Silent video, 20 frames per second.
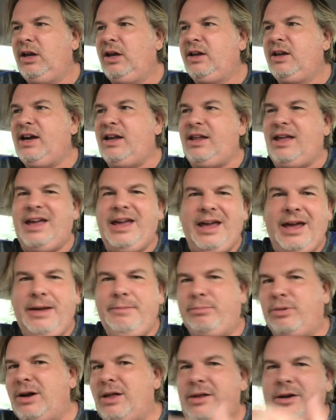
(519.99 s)
kind of, hey
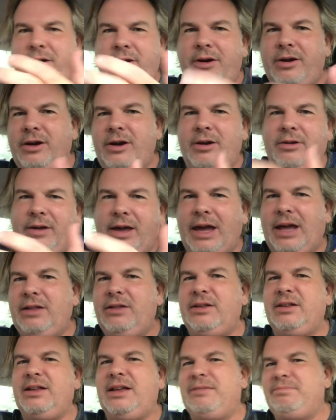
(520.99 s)
brother, you know, hey,
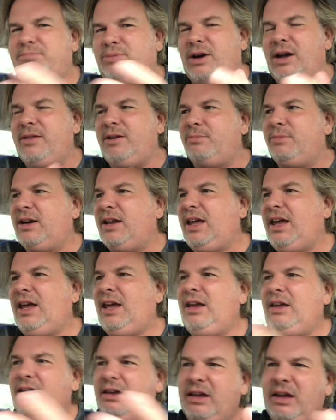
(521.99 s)
not brother, but
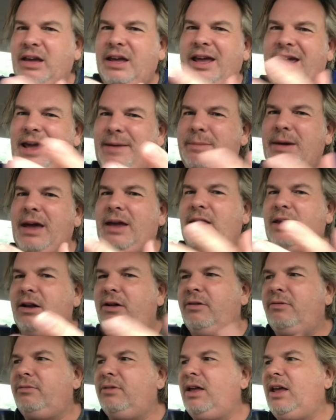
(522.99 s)
hey man, you
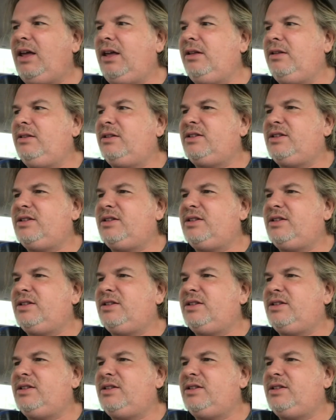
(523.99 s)
know, hey,